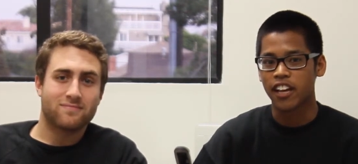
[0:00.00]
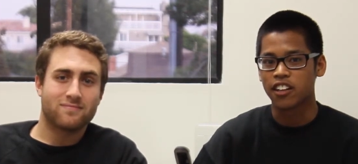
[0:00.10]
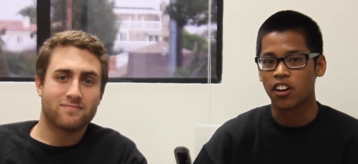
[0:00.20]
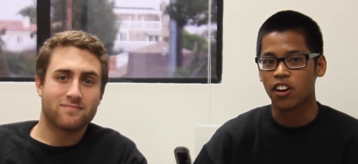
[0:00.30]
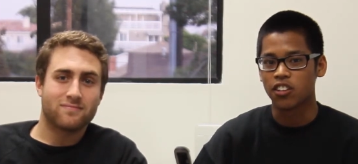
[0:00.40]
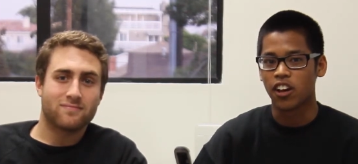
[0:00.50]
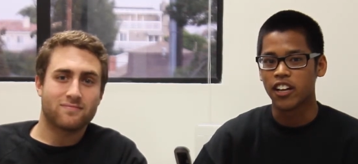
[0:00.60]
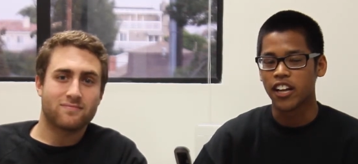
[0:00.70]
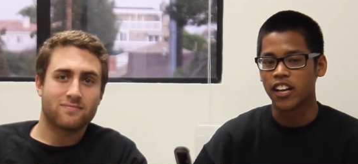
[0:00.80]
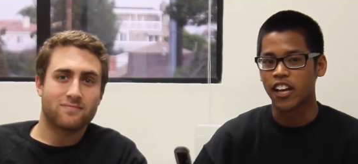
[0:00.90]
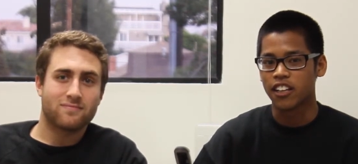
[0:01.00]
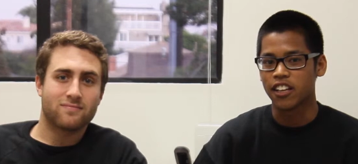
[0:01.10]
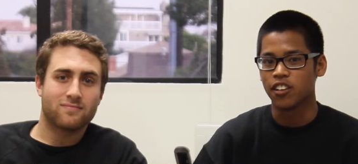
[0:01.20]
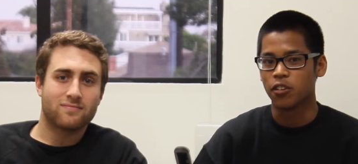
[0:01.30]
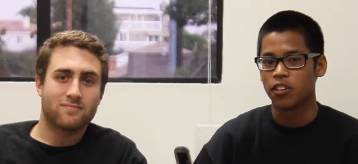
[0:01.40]
Speaker 1: and online at
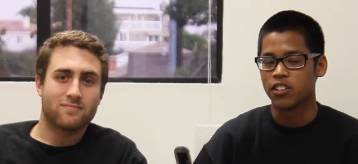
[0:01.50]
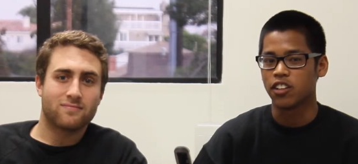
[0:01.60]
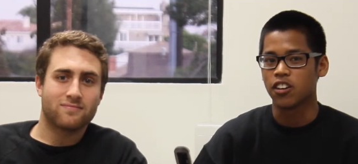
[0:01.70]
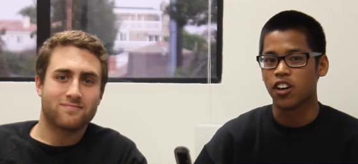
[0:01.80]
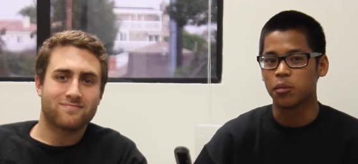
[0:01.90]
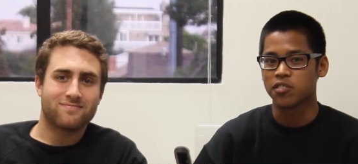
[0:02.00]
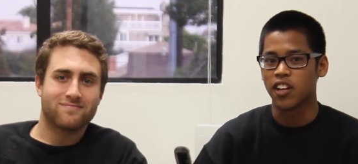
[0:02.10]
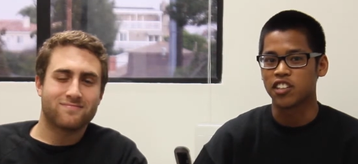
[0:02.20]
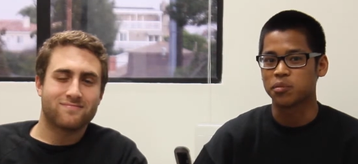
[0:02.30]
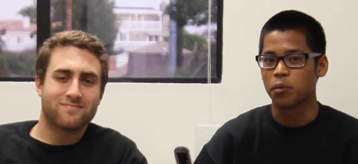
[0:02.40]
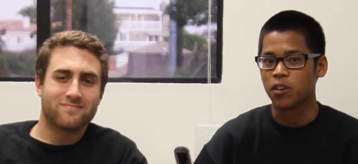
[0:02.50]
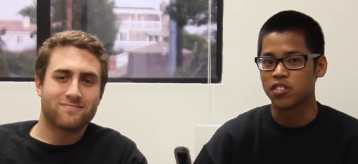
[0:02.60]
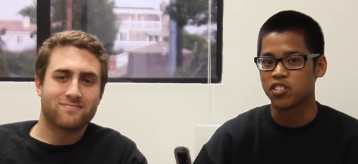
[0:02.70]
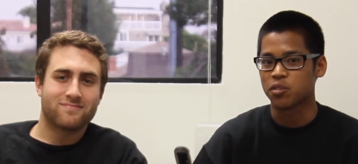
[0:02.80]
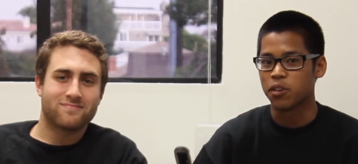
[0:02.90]
laloyolan.com slash
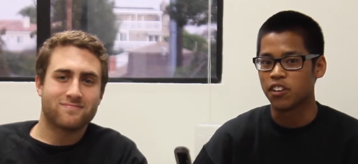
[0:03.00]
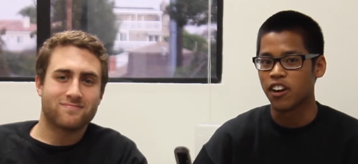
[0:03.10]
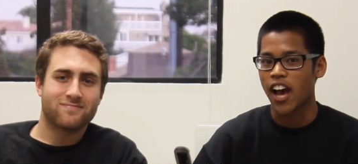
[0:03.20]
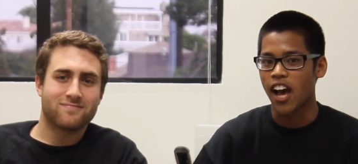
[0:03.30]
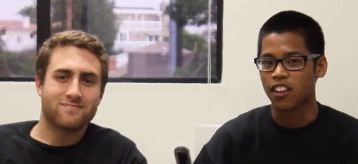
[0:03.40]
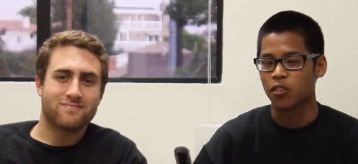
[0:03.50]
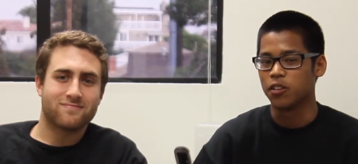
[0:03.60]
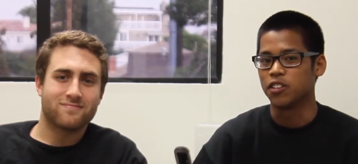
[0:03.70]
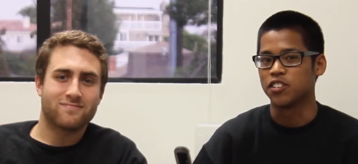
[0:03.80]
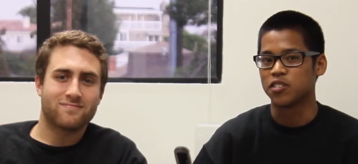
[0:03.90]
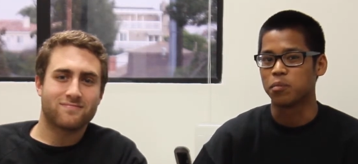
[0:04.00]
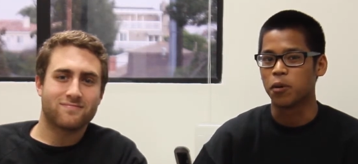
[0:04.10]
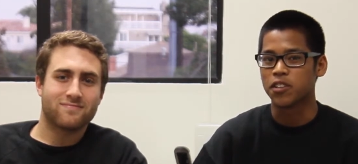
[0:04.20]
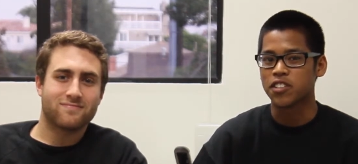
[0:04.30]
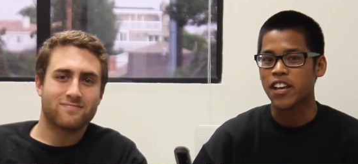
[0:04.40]
sports, Twitter at Loyolan
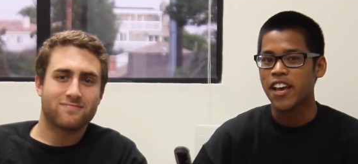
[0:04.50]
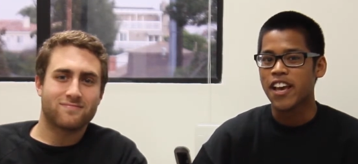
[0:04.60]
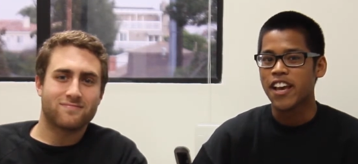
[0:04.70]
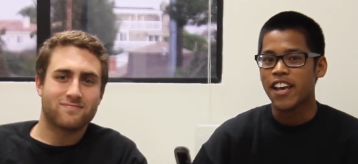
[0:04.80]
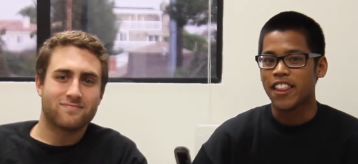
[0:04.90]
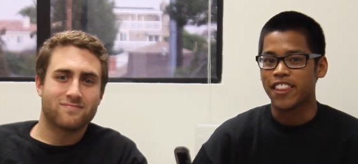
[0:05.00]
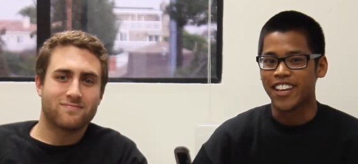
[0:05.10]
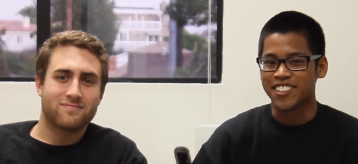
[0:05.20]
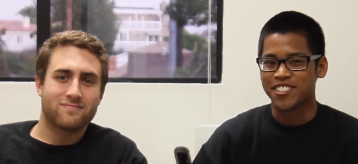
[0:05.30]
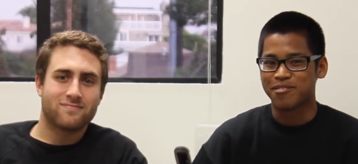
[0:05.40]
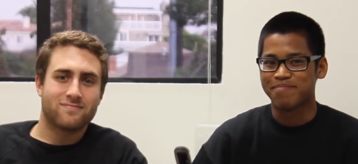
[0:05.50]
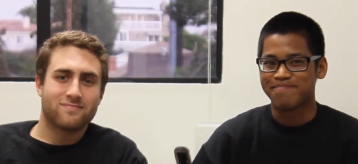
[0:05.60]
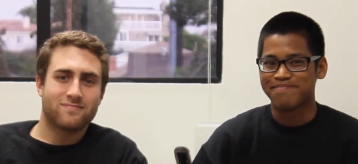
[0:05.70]
Sports. Thanks.